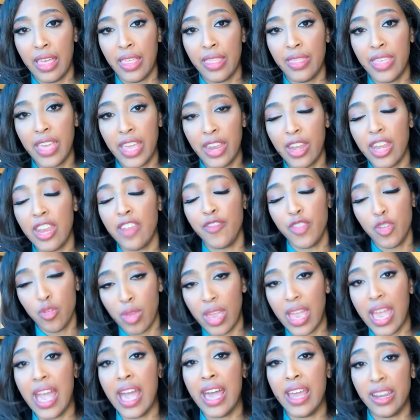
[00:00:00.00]
than if you
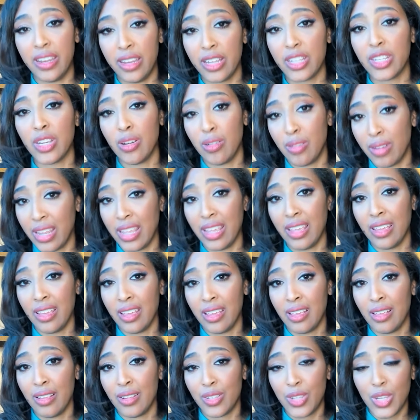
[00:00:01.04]
had an attorney.
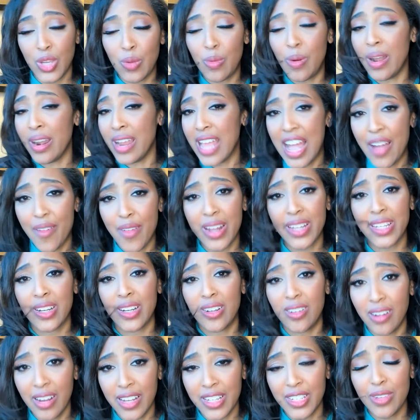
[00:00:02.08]
So you want to have an
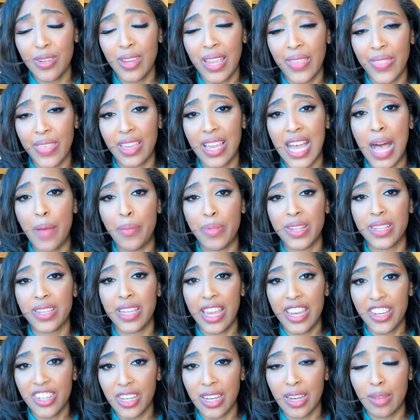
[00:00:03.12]
attorney so you can get the
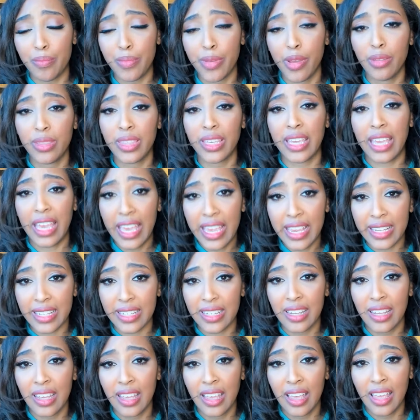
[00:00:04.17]
compensation, build the
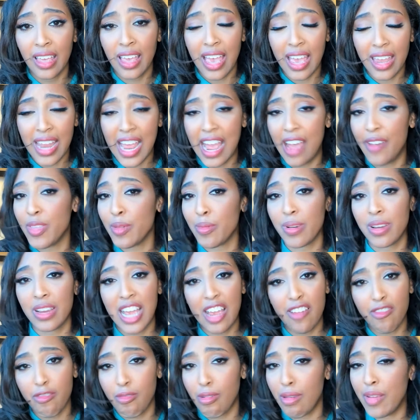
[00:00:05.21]
case, and have the
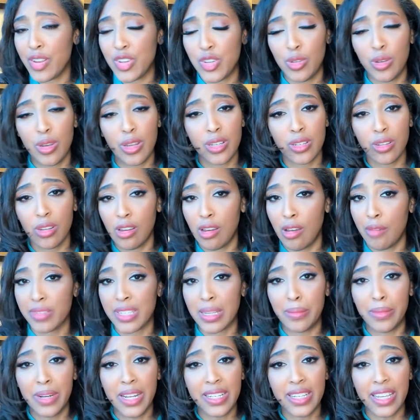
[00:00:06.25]
recovery that you deserve.
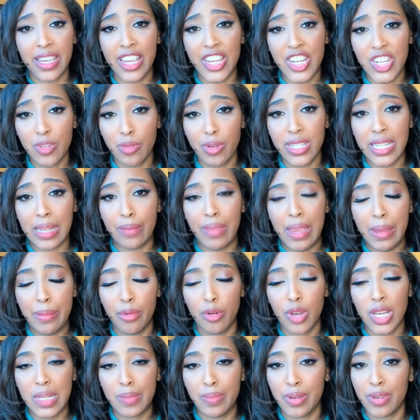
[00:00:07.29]
Some of these injuries that
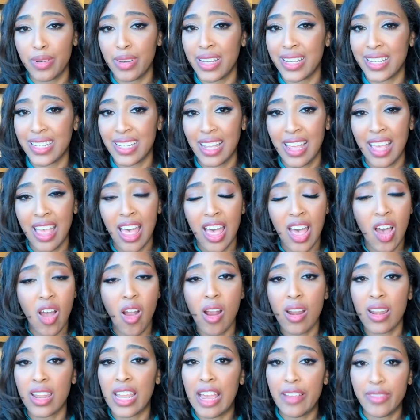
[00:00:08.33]
people experience
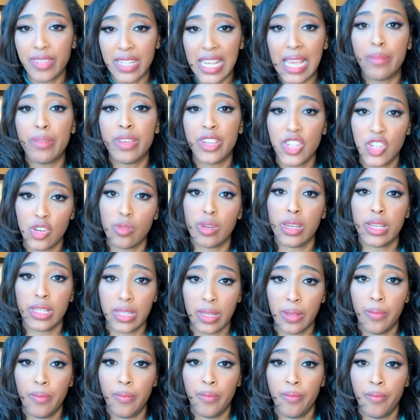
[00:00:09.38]
are lifetime injuries.
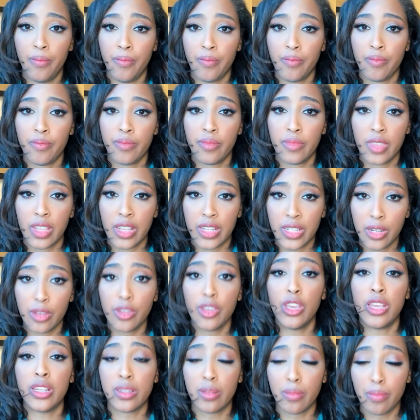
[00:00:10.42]
So
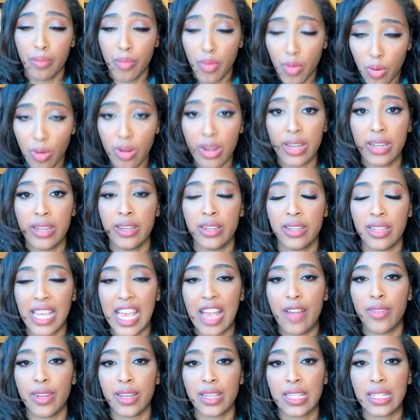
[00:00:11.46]
it's important to
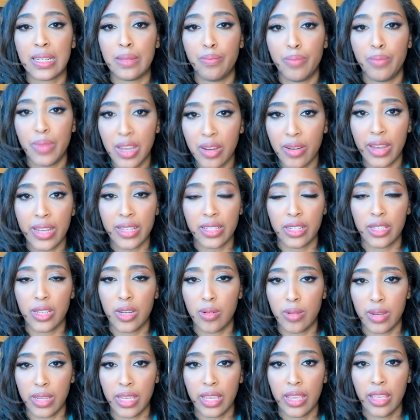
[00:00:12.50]
have an experienced
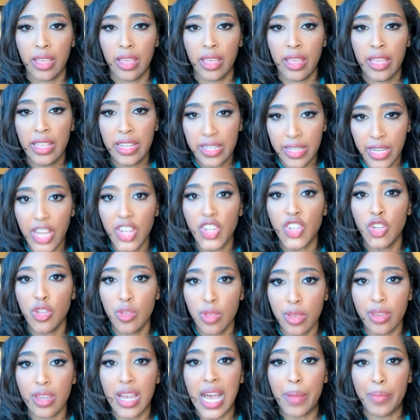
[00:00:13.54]
attorney to get you
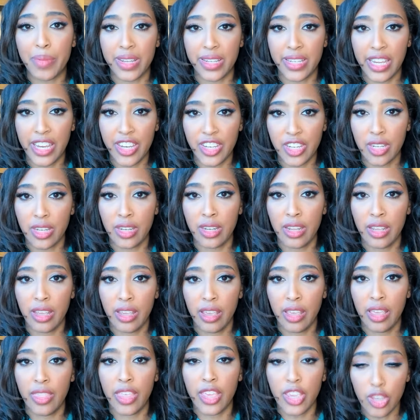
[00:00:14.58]
the compensation
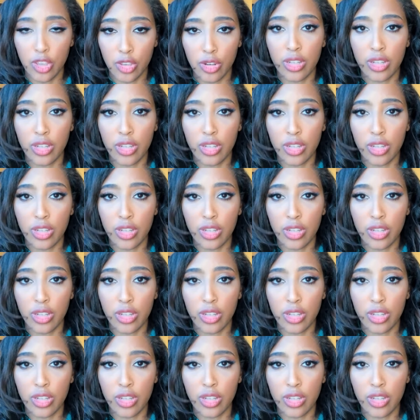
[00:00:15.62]
that you